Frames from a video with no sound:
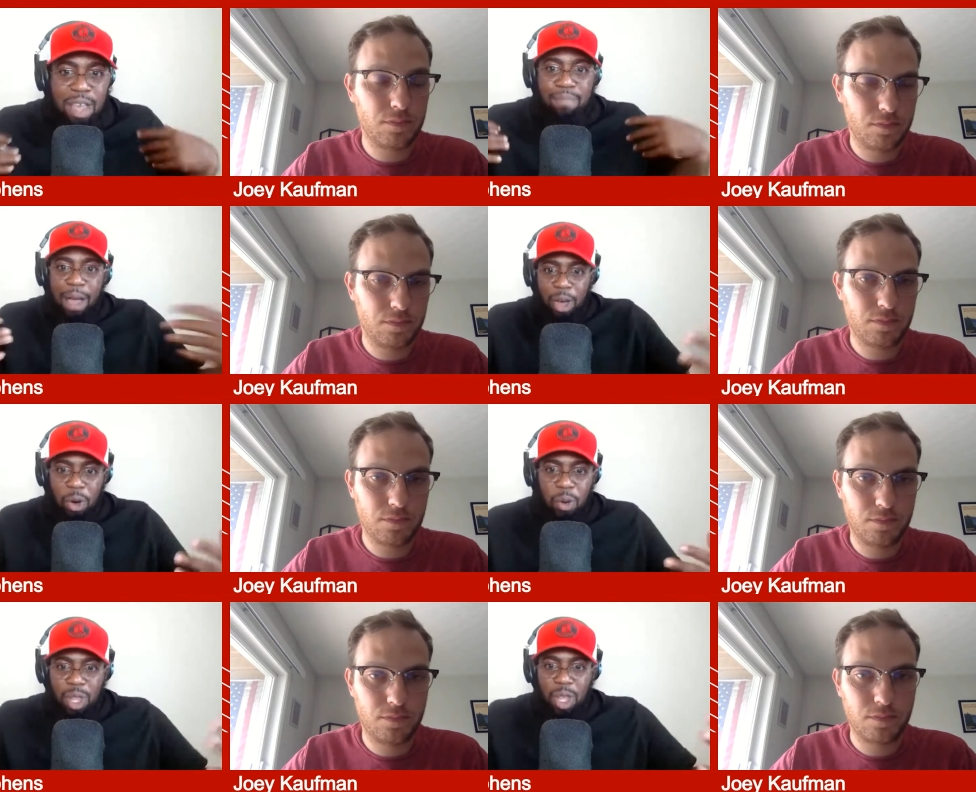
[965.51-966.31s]
Speaker 1: My
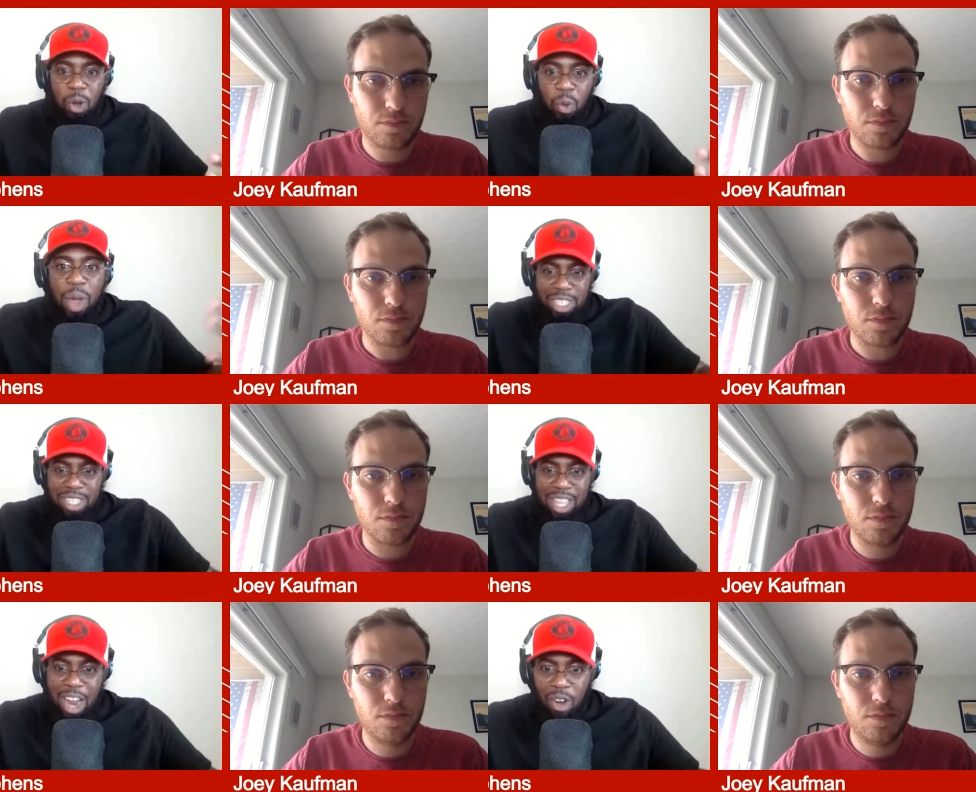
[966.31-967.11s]
own little wish
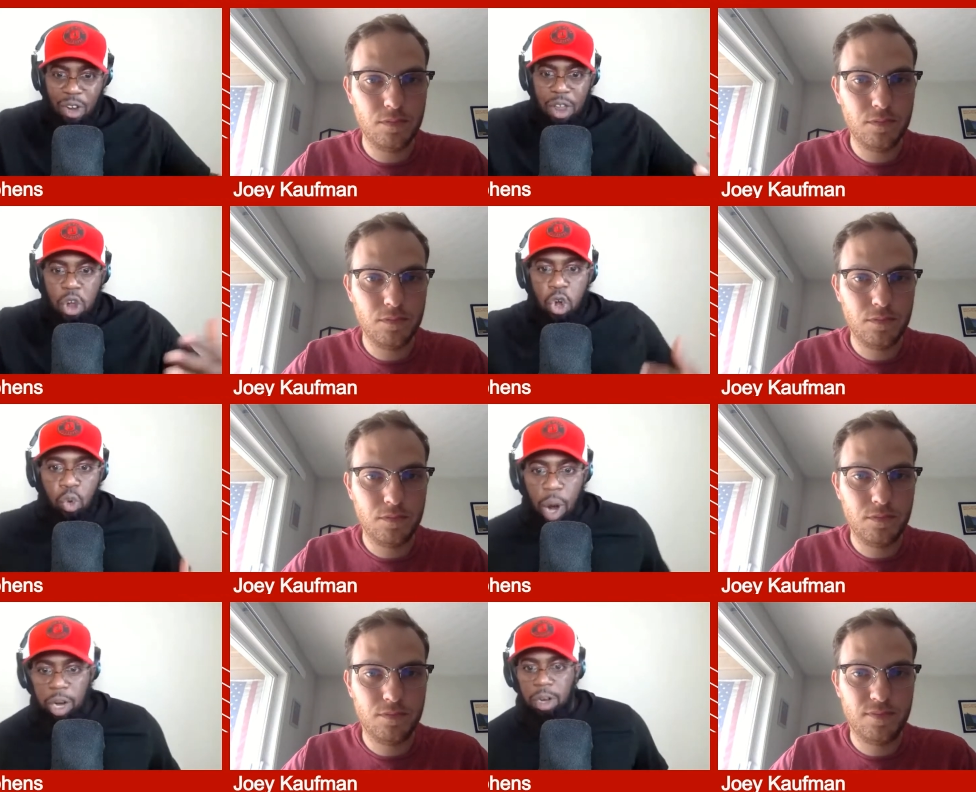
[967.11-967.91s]
there, who
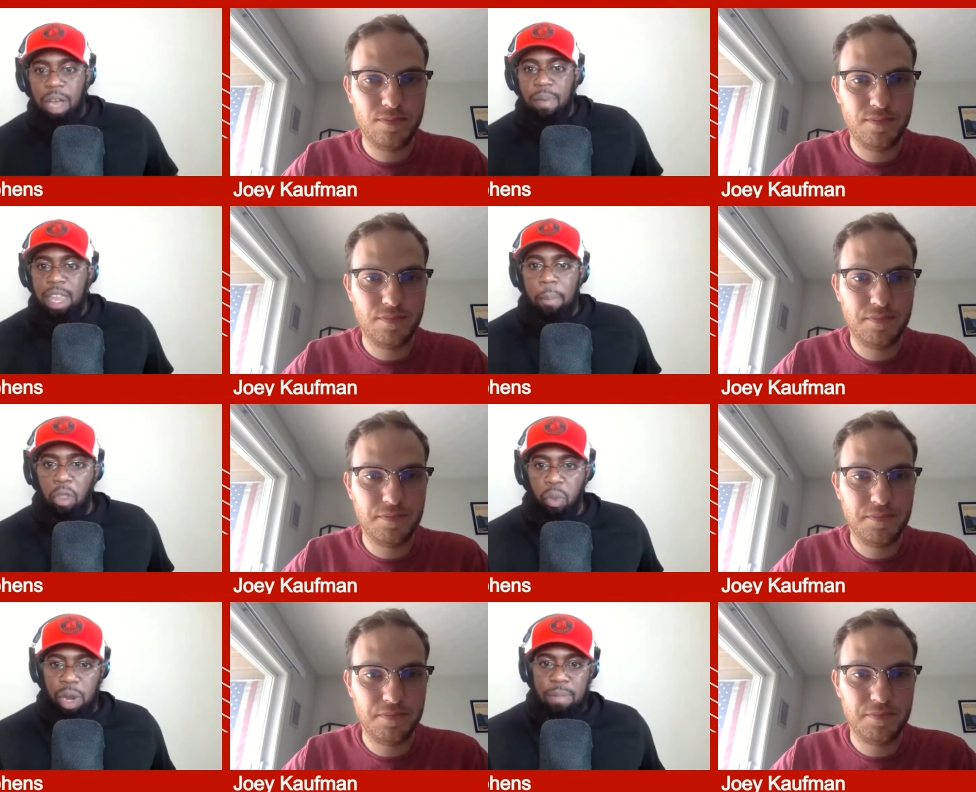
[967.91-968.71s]
Ruckert could be number
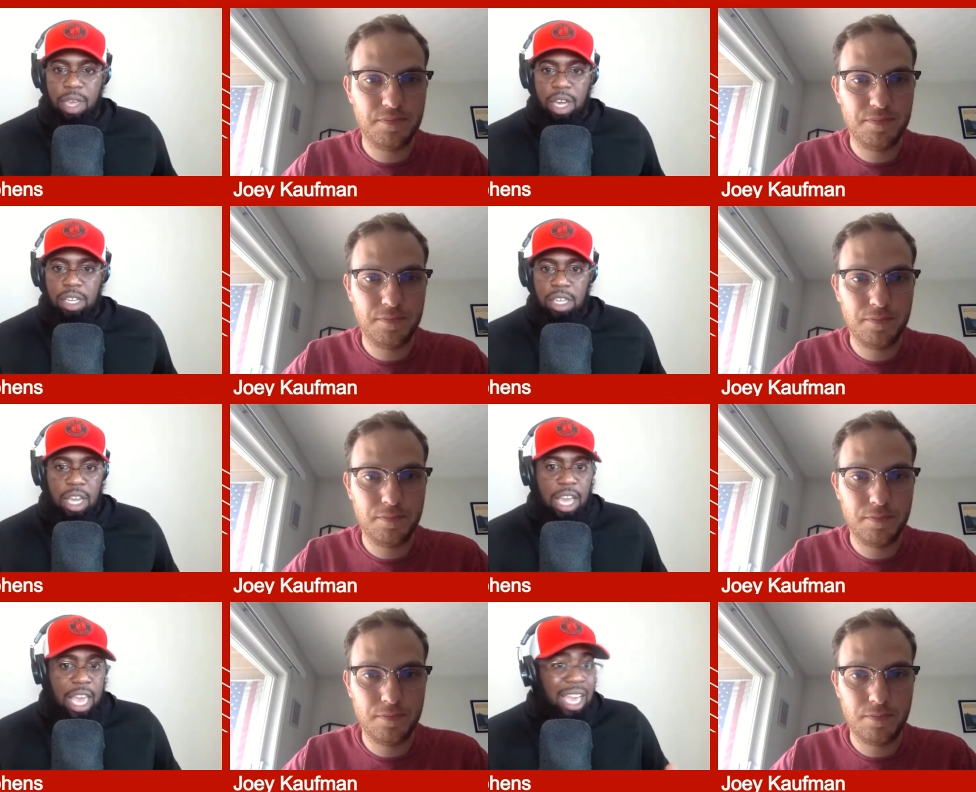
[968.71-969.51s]
three because
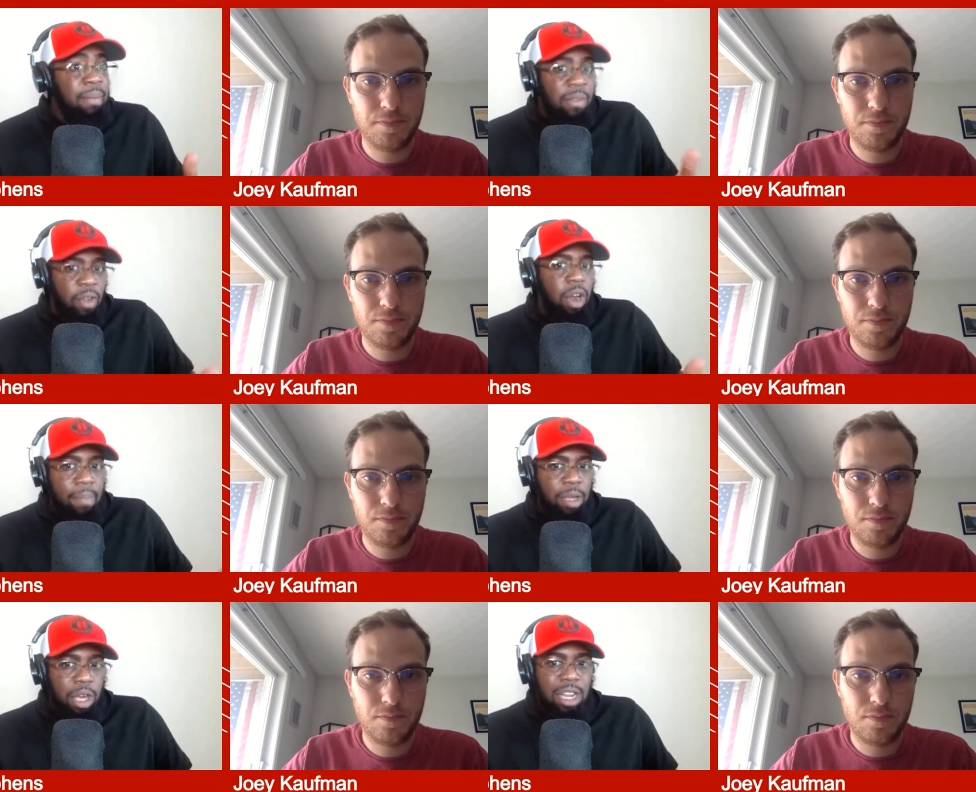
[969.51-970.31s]
he can be very
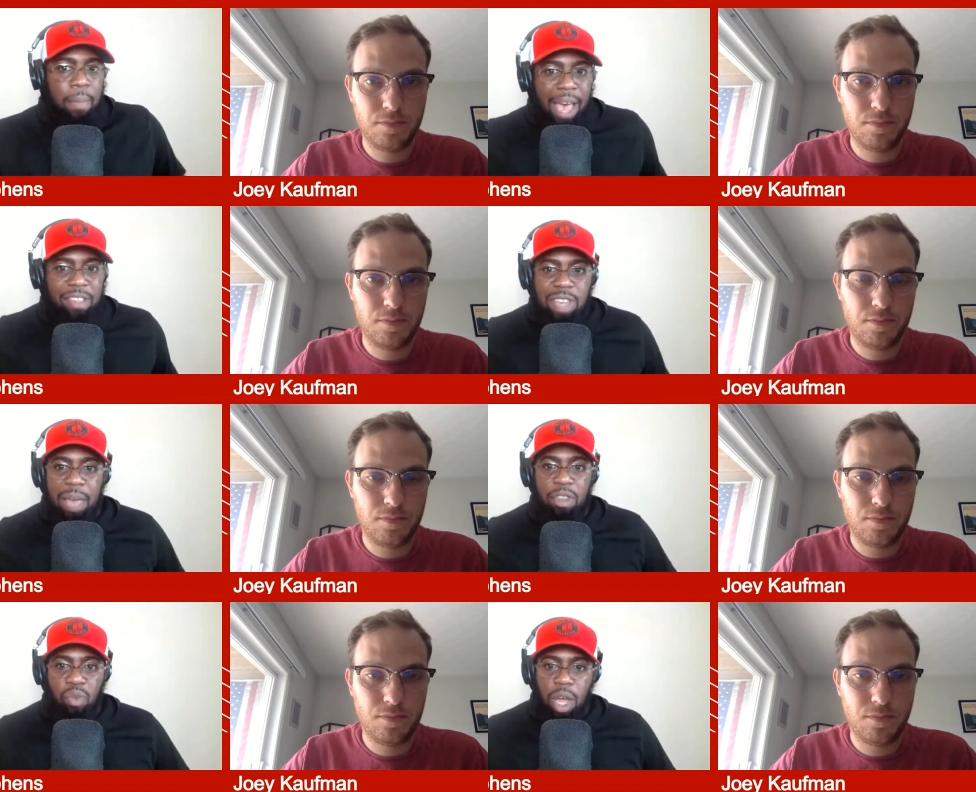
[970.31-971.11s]
good in the passing
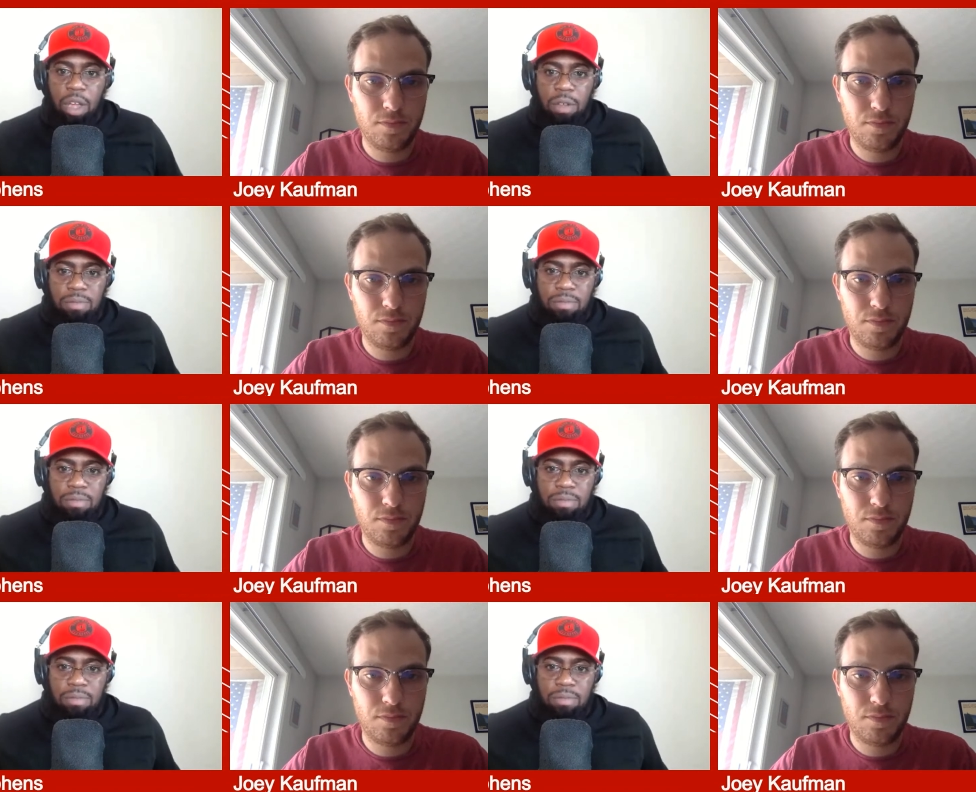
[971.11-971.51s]
game as well.